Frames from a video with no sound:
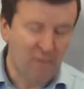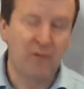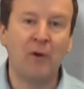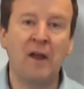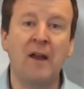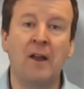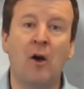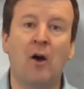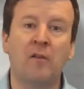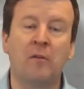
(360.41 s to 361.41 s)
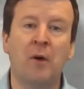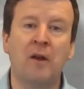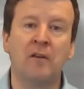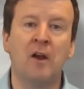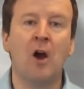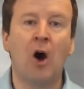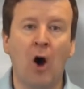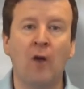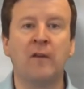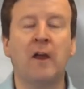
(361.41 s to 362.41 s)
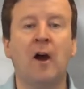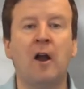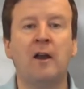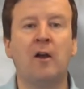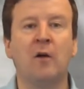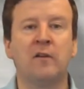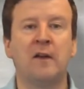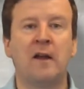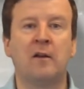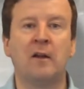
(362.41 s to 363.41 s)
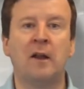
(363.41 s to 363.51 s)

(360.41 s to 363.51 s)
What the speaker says: volcanic hot springs on the early continental